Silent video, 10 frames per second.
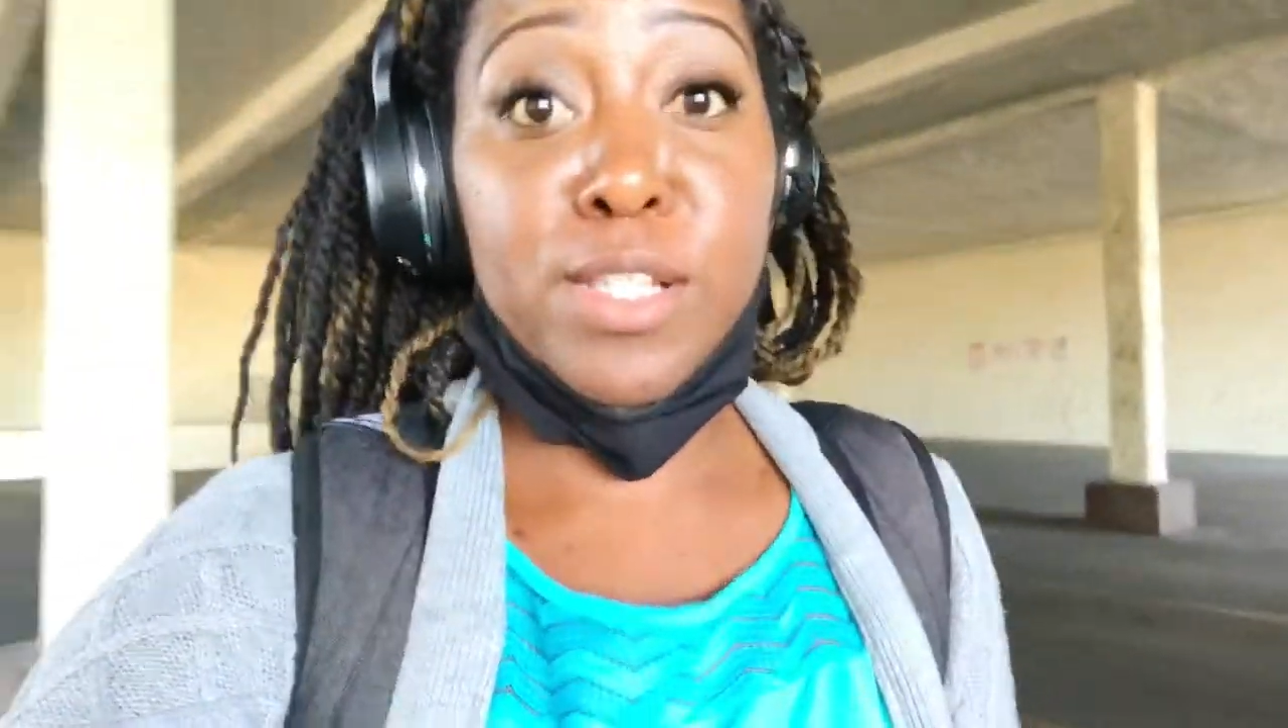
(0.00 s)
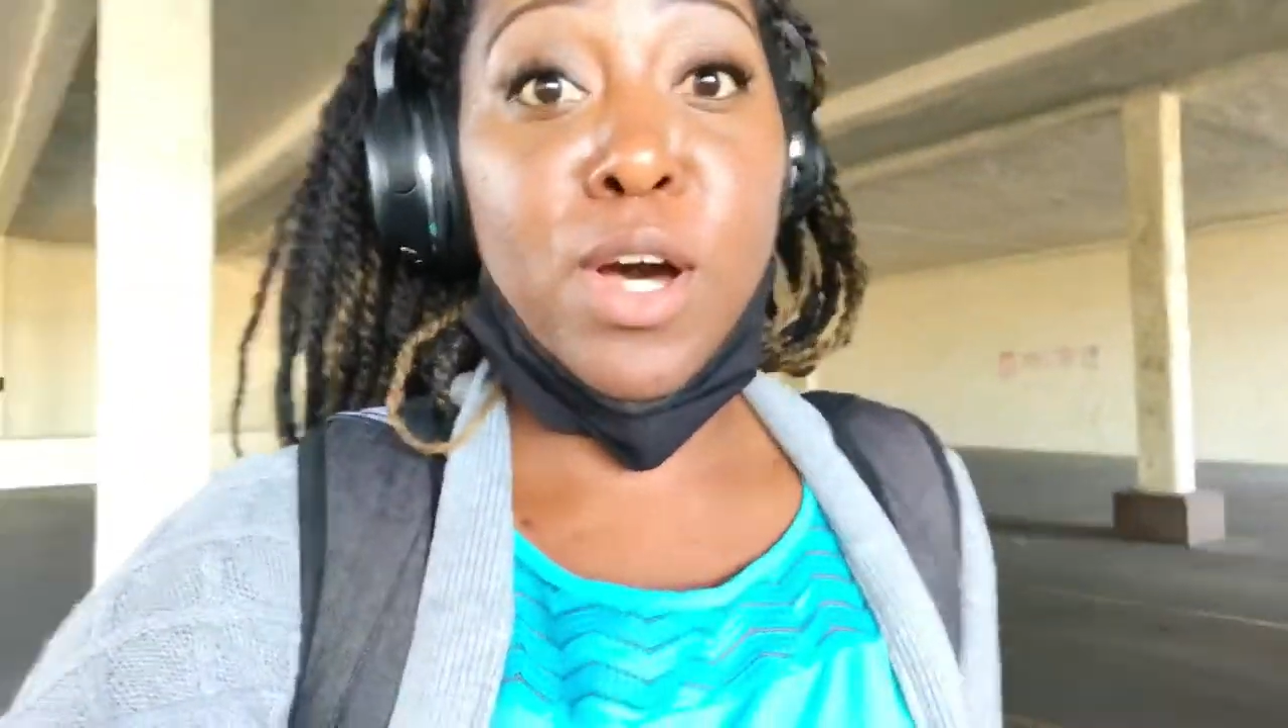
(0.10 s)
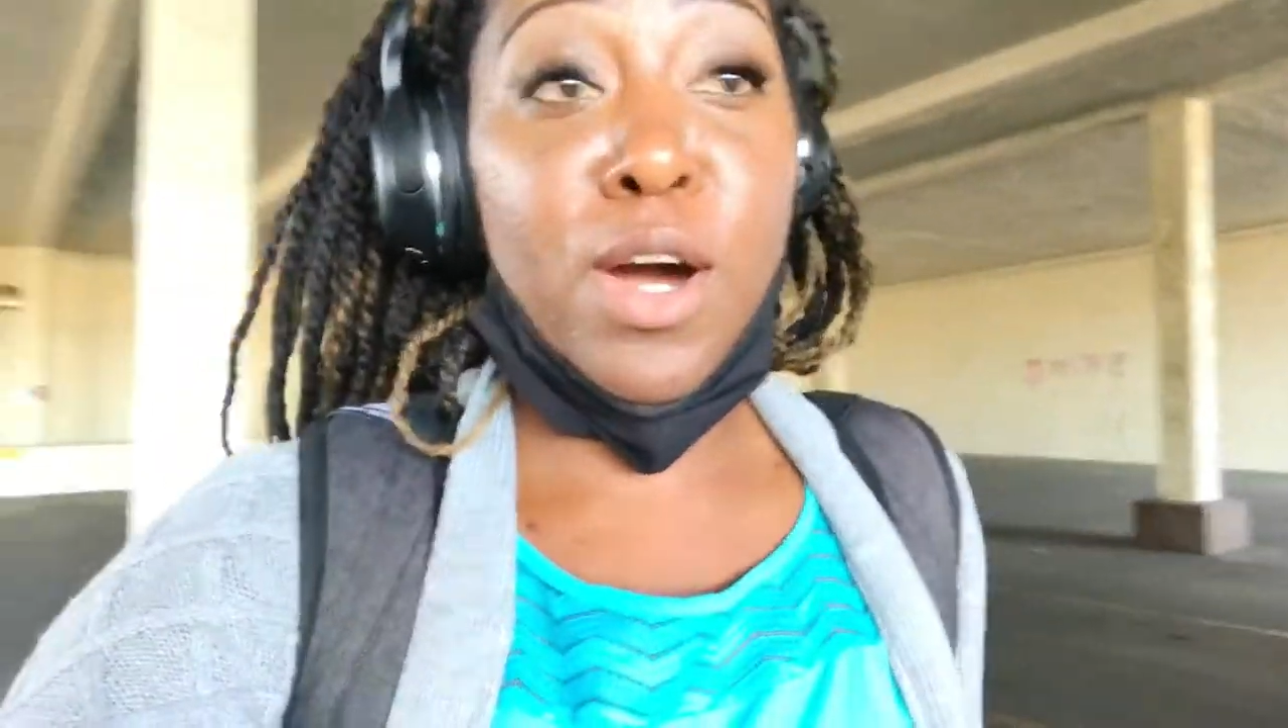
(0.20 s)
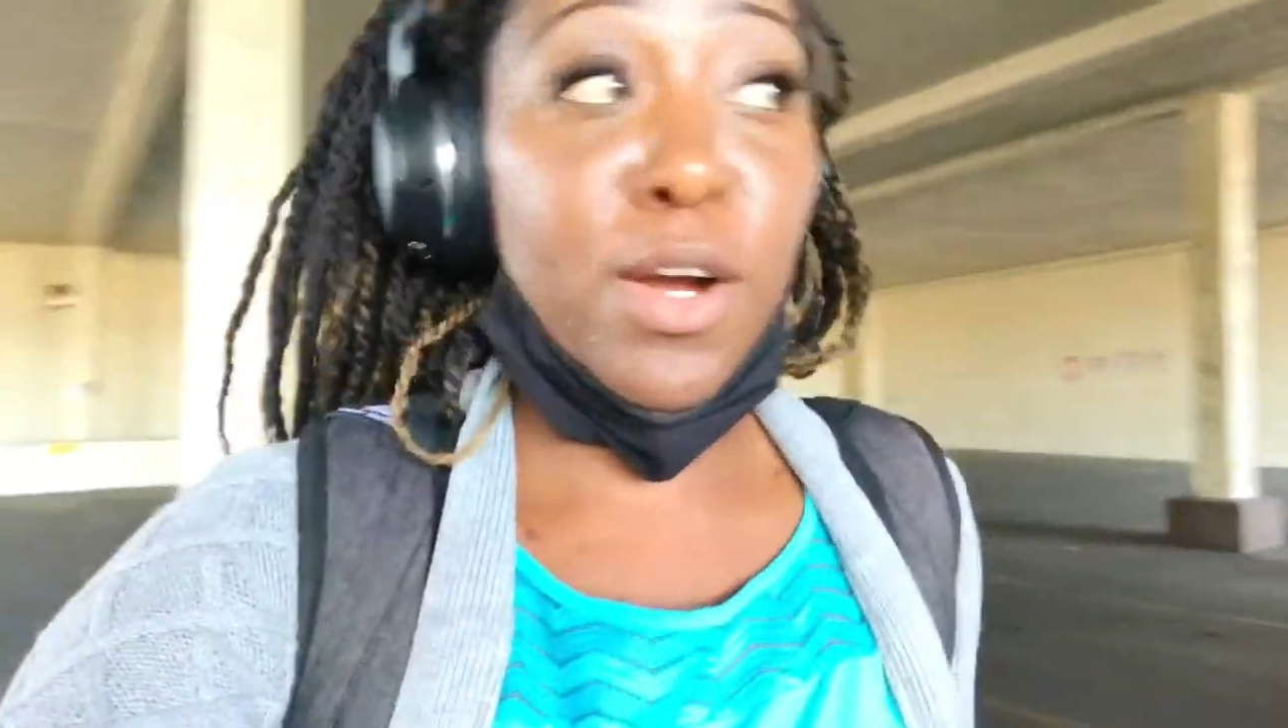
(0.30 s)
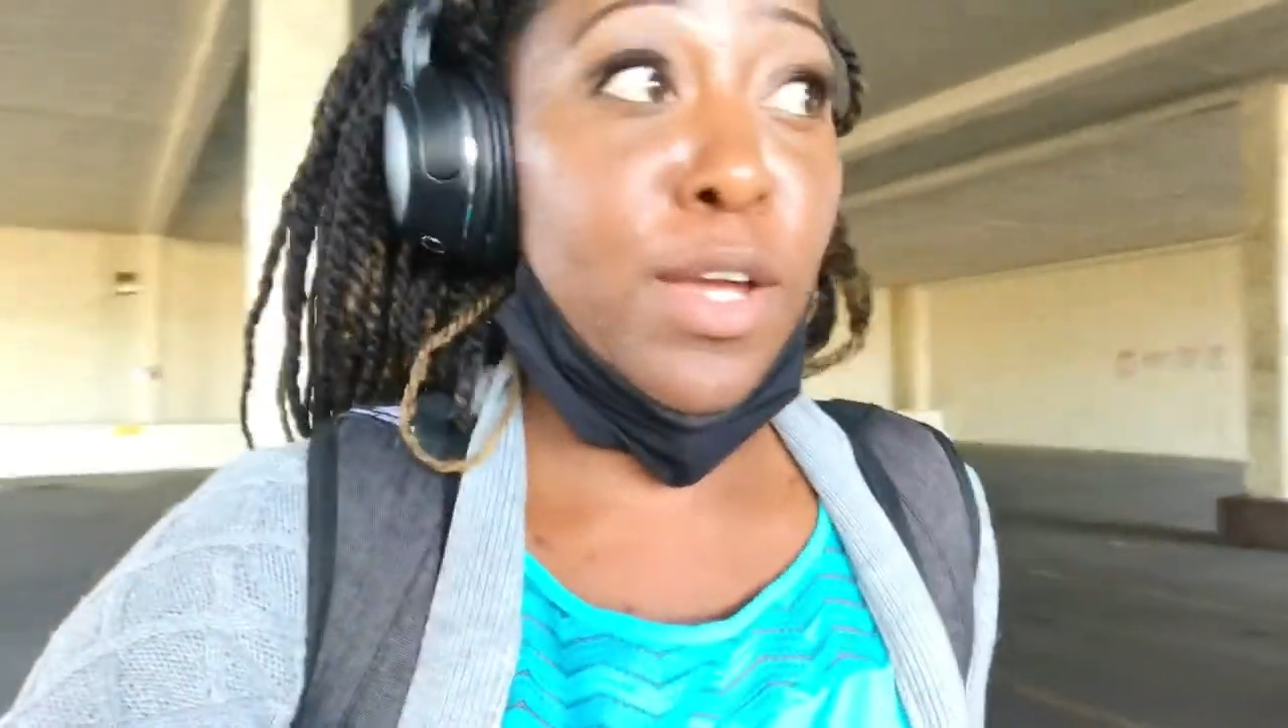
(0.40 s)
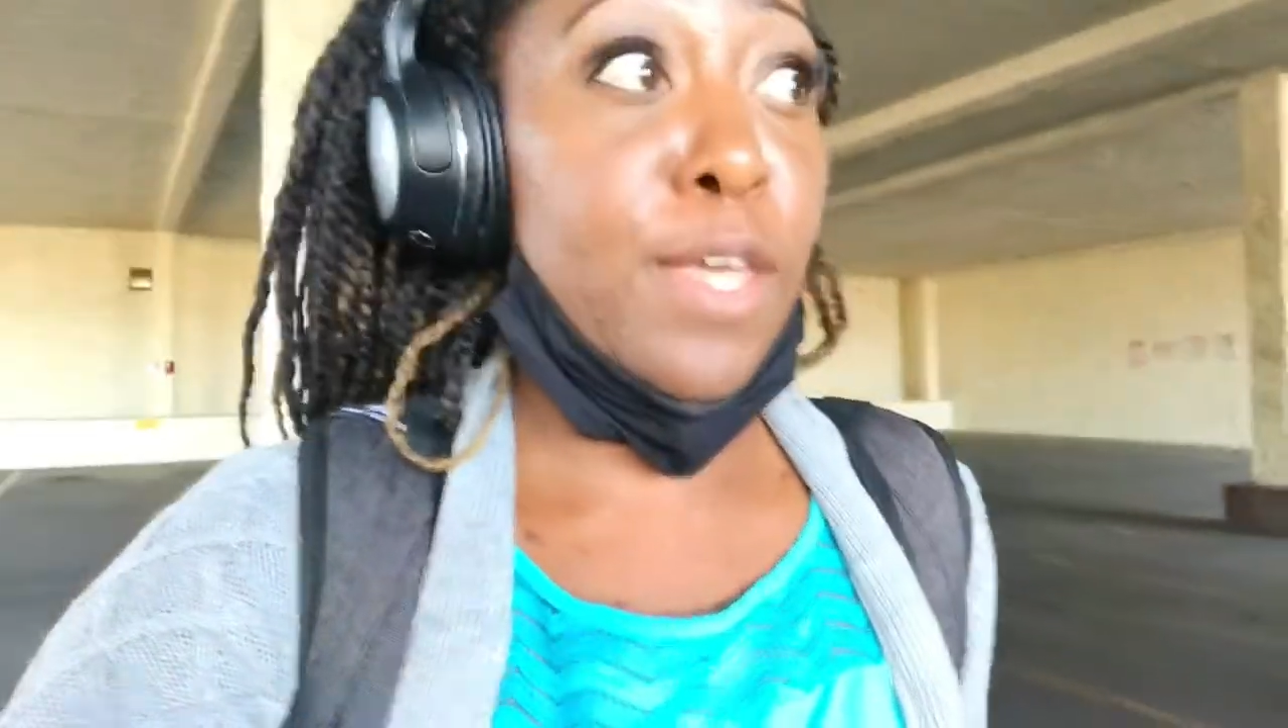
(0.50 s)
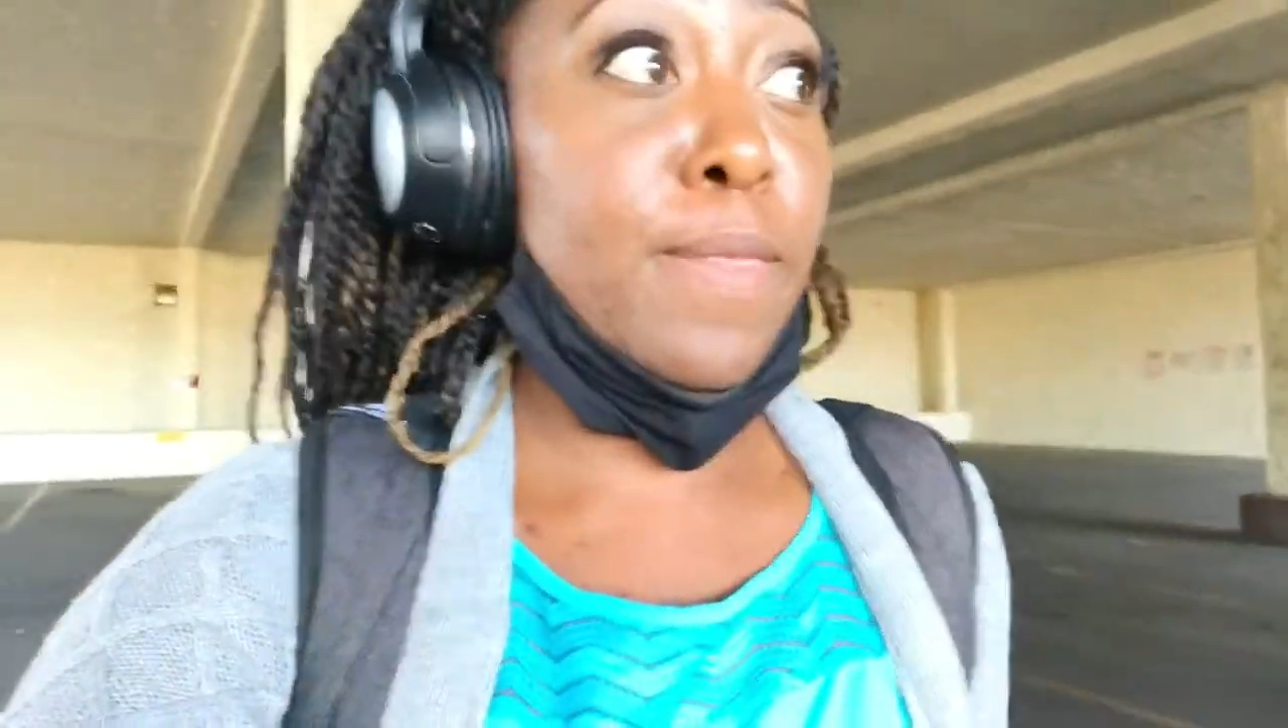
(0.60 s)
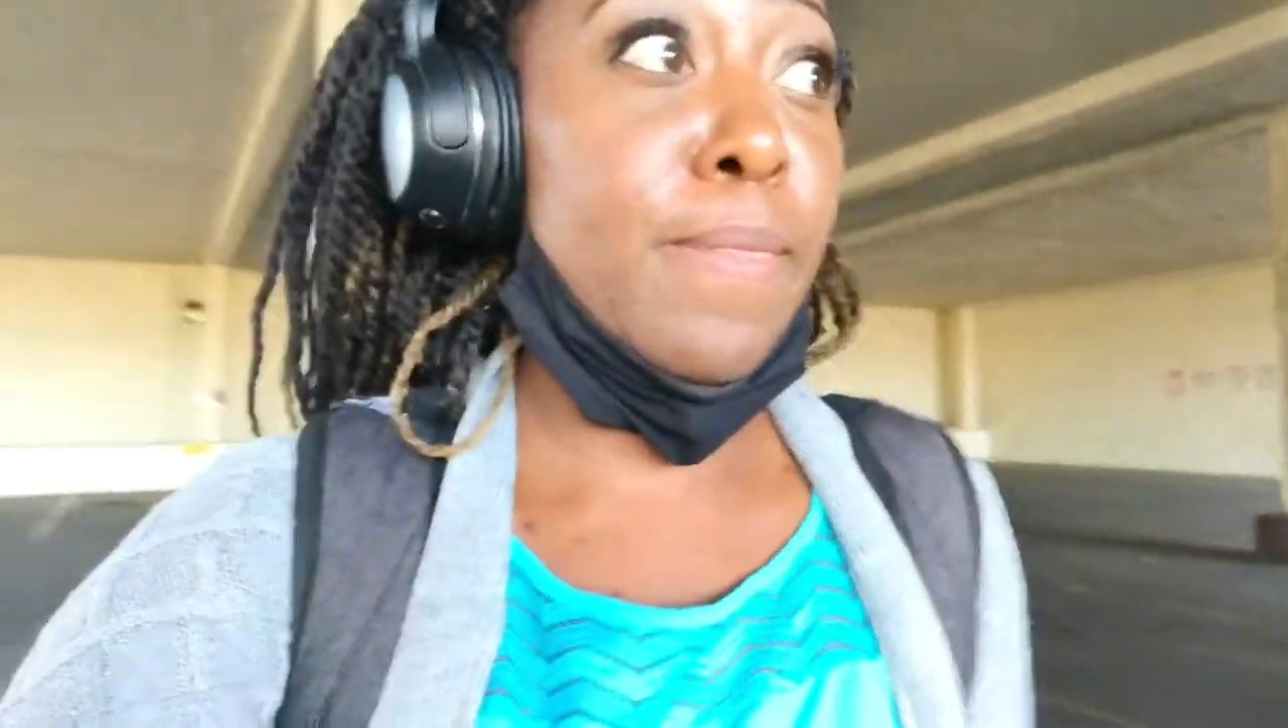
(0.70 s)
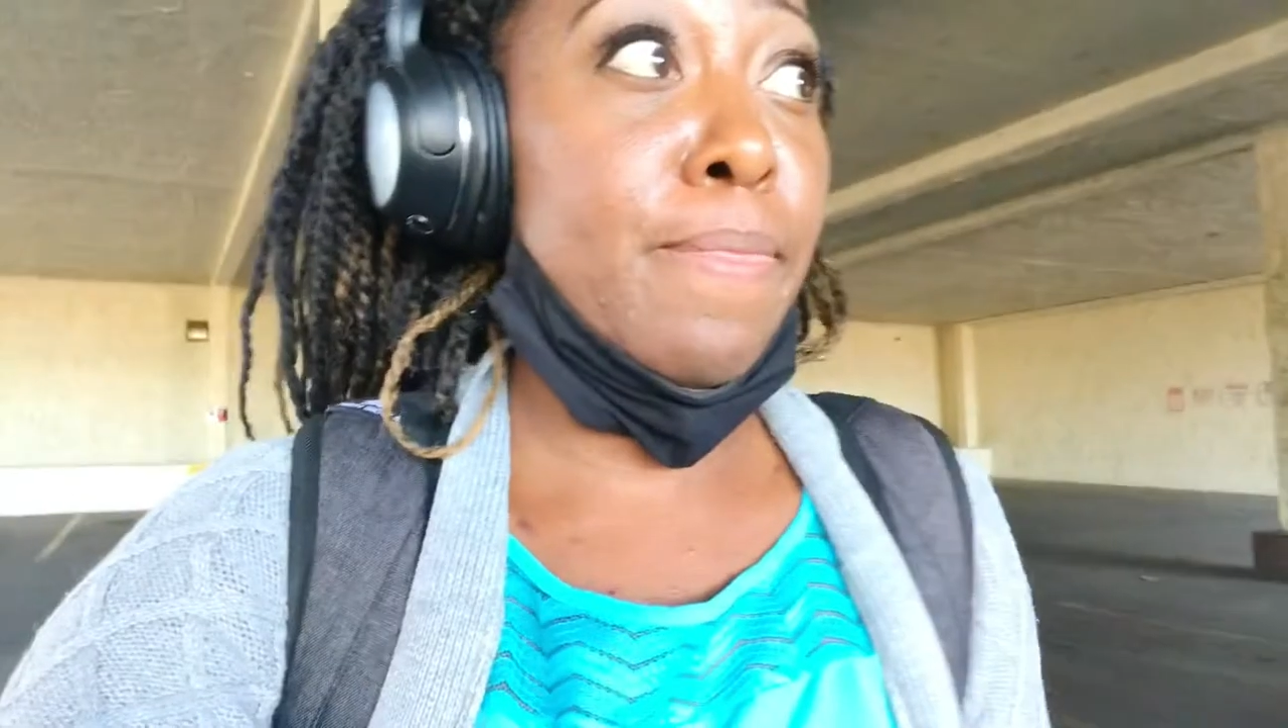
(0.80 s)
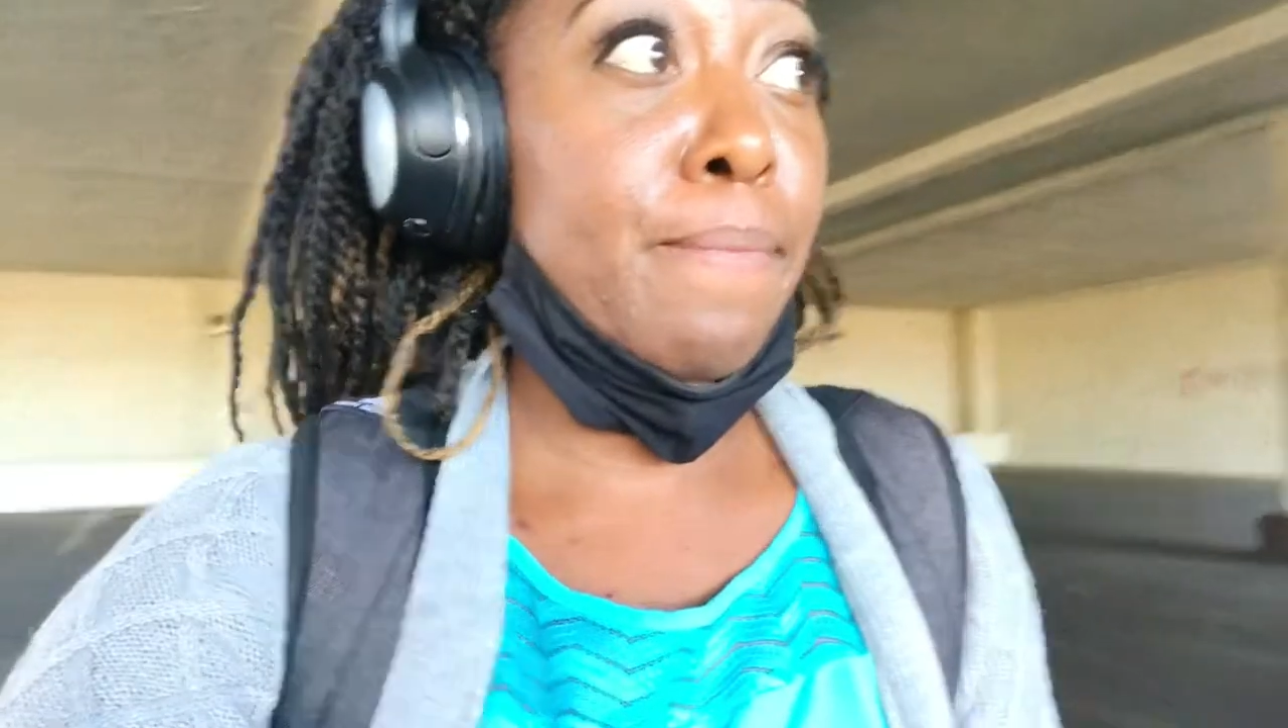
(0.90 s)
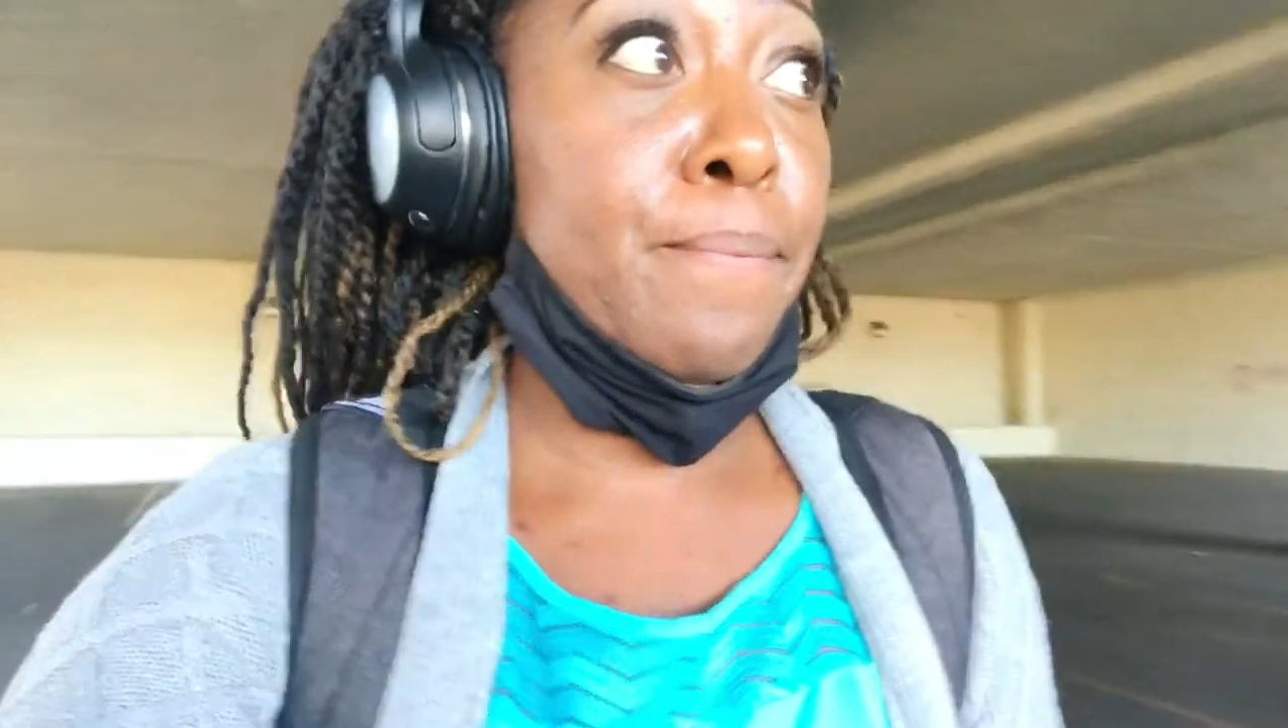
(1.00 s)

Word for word: car in